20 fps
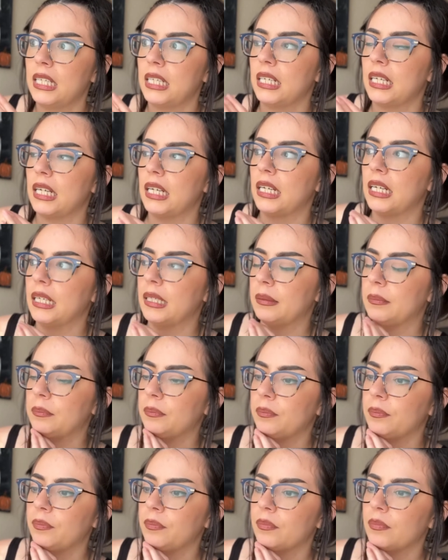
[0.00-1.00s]
Um,
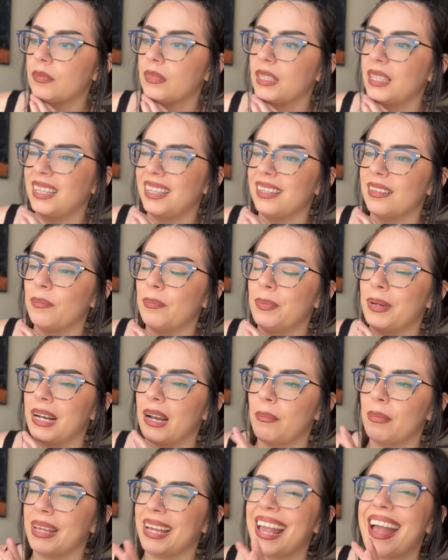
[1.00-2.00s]
but
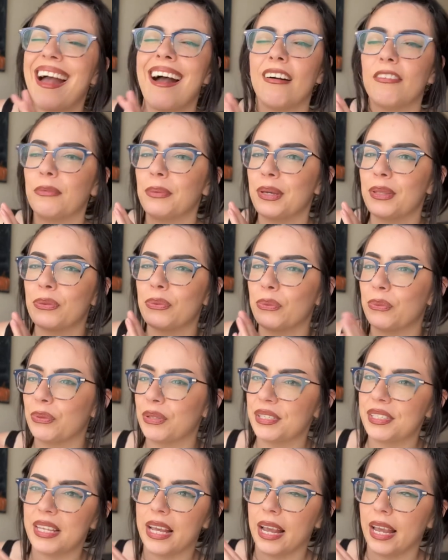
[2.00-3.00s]
I'm like halfway through the
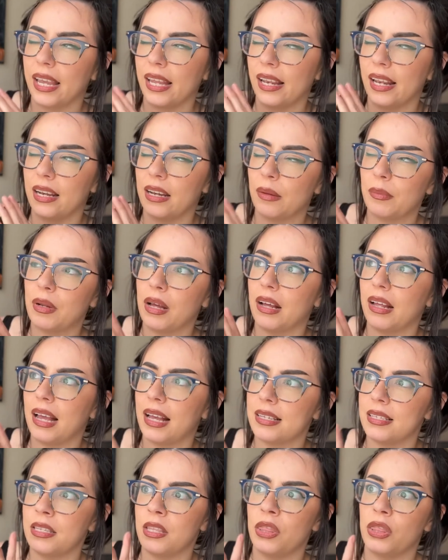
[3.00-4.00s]
second and I'm not
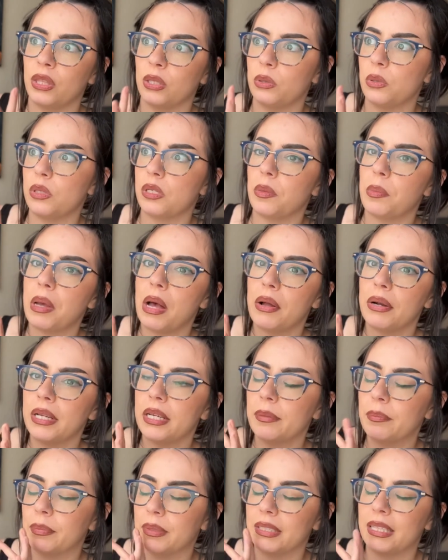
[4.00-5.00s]
as enthused about
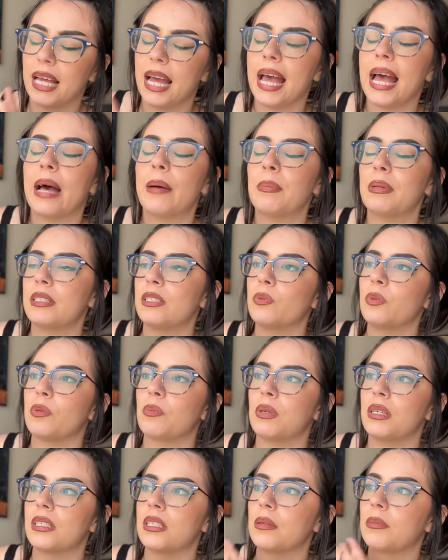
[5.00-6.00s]
it, but that happens with
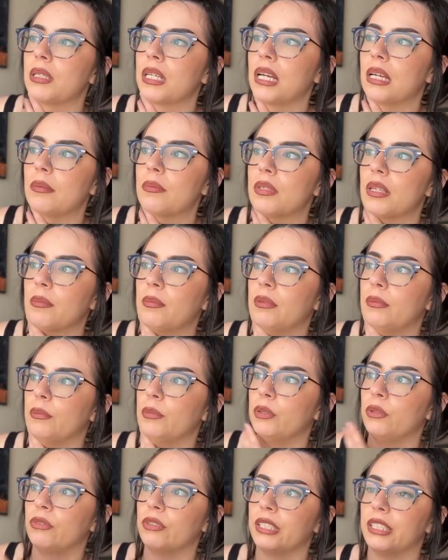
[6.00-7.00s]
me sometimes. I'm a
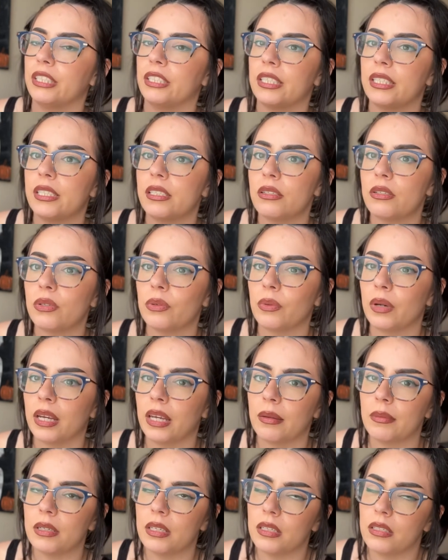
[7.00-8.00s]
mood reader. It is who I
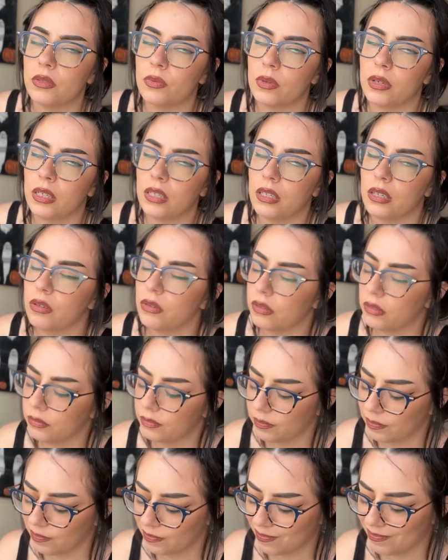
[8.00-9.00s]
am. It is what I do.
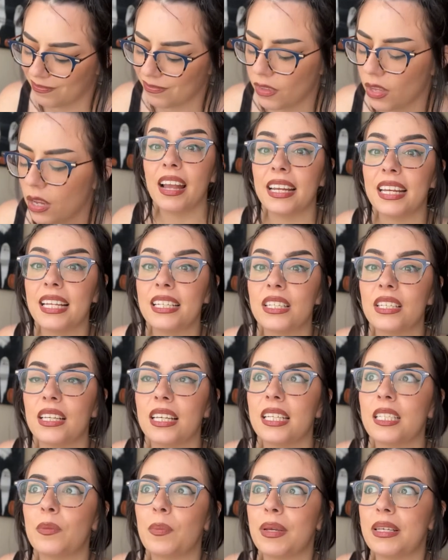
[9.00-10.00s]
It's a,
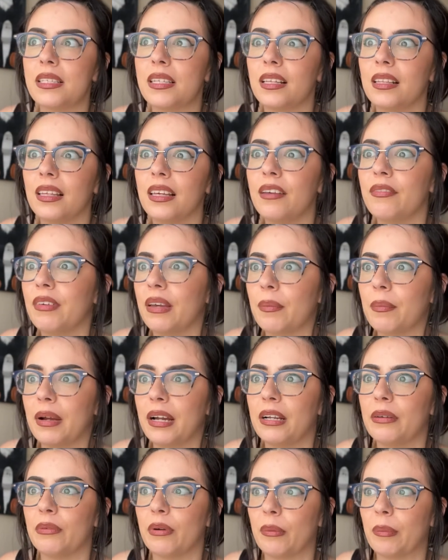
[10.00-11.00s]
it's basically a
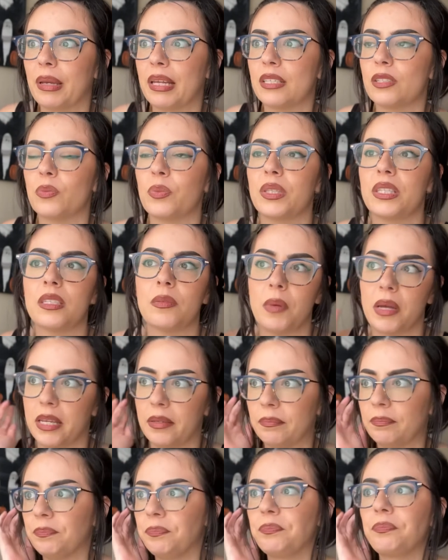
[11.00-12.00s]
vampire romance with smut
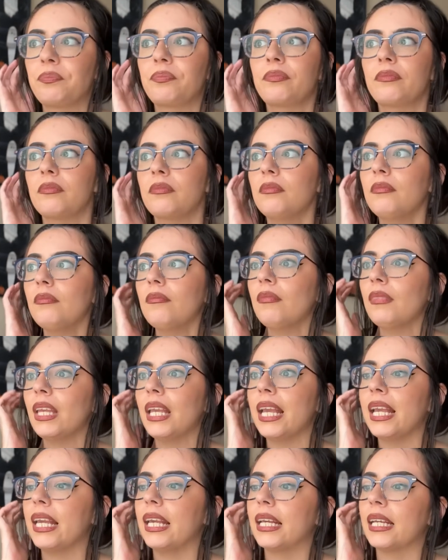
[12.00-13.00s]

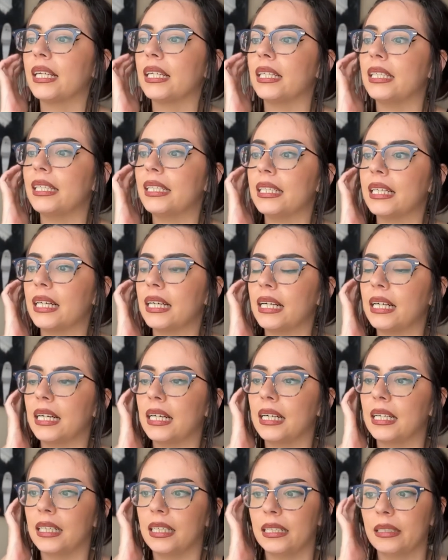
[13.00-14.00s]
and,
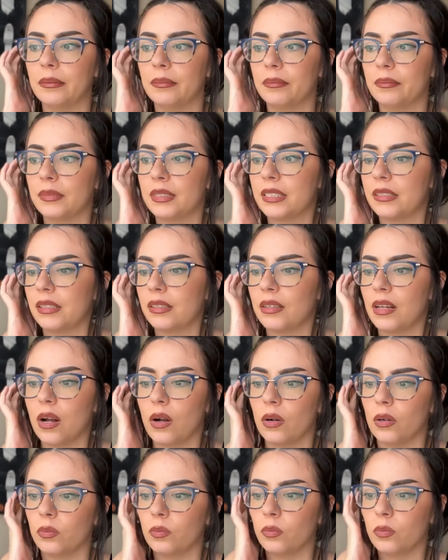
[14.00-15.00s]
um,
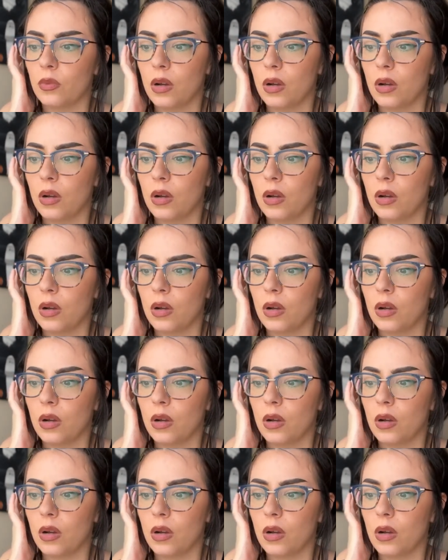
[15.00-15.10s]
oh,